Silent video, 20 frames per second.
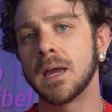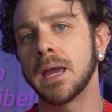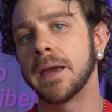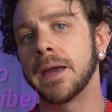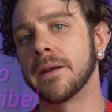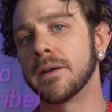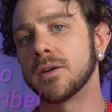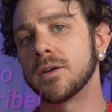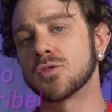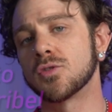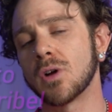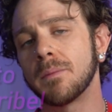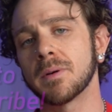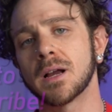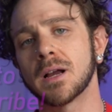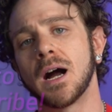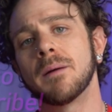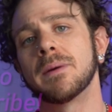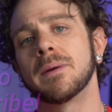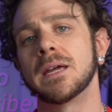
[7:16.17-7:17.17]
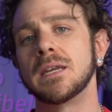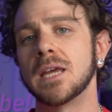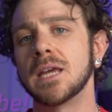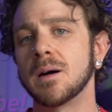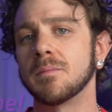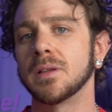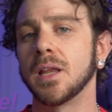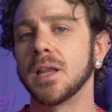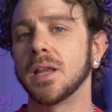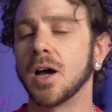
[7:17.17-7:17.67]
and drop a comment
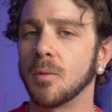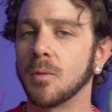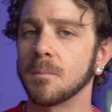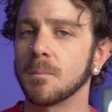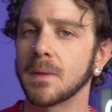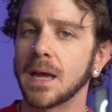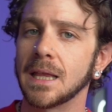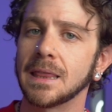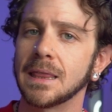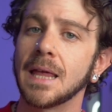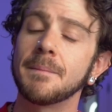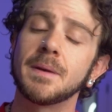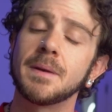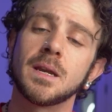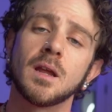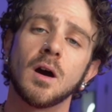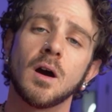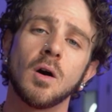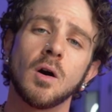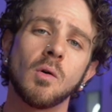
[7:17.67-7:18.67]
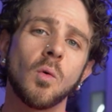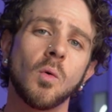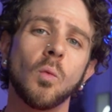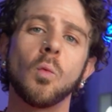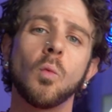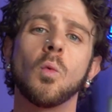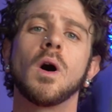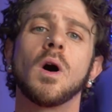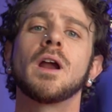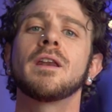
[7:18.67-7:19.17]
down below and let me know
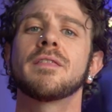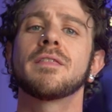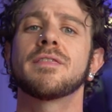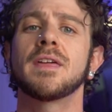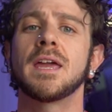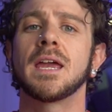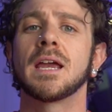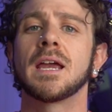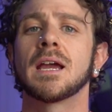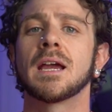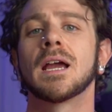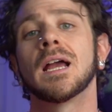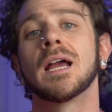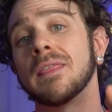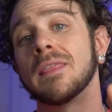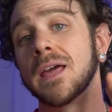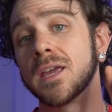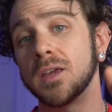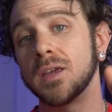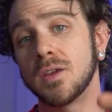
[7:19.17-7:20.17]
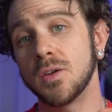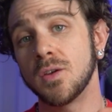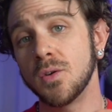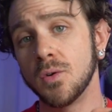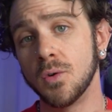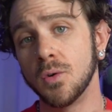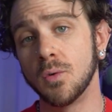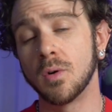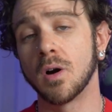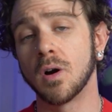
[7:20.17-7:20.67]
one thing that
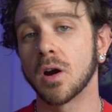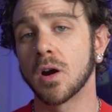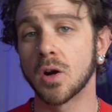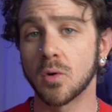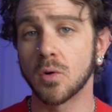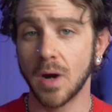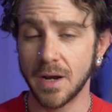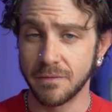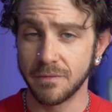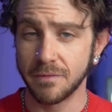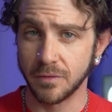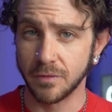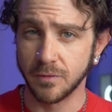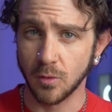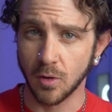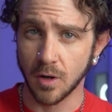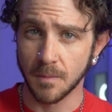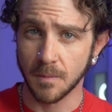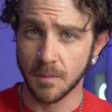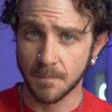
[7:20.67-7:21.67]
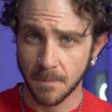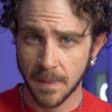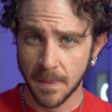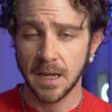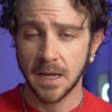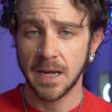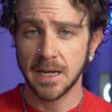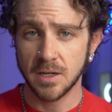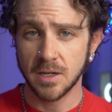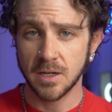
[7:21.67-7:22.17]
you are grateful for
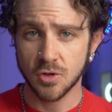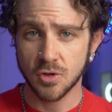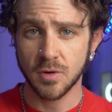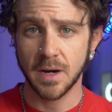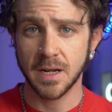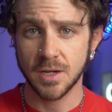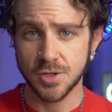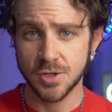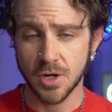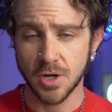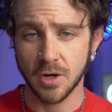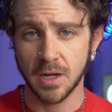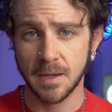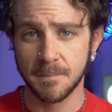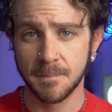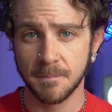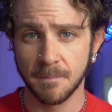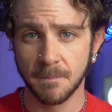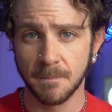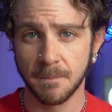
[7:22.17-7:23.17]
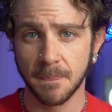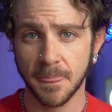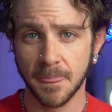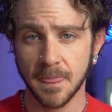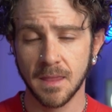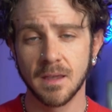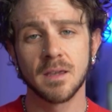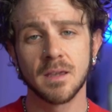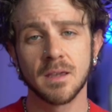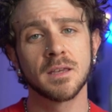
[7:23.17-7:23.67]
in your trading journey.
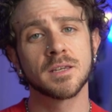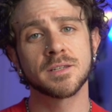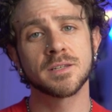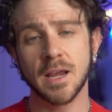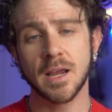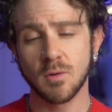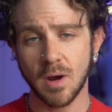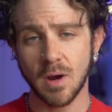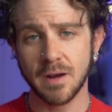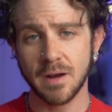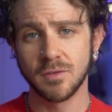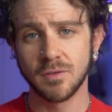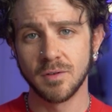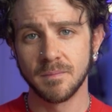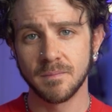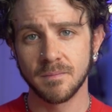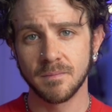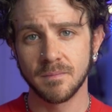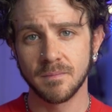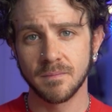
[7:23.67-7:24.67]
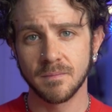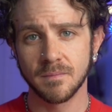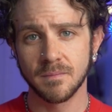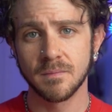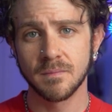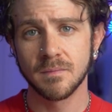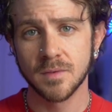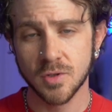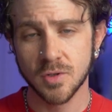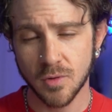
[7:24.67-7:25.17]
Stay grateful,
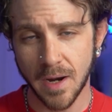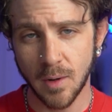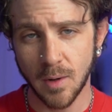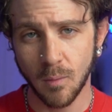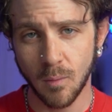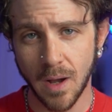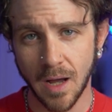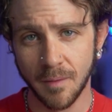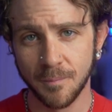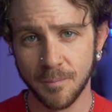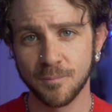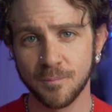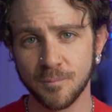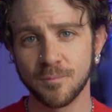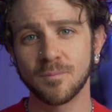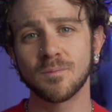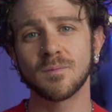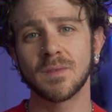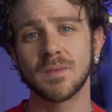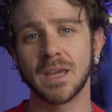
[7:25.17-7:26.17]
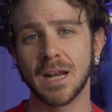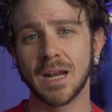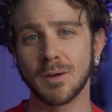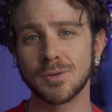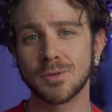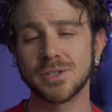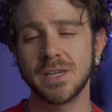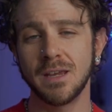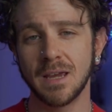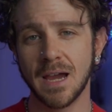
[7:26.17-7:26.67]
trade well, and I will
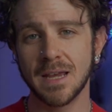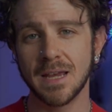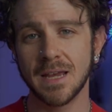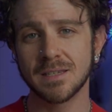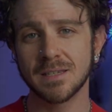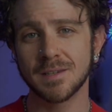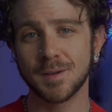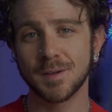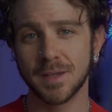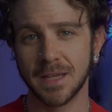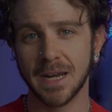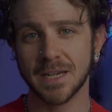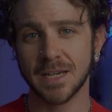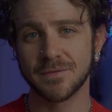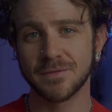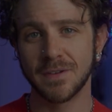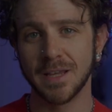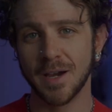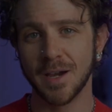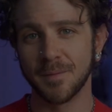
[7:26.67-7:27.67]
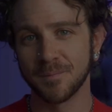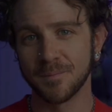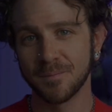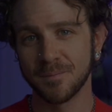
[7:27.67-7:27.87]
see you guys in the next video.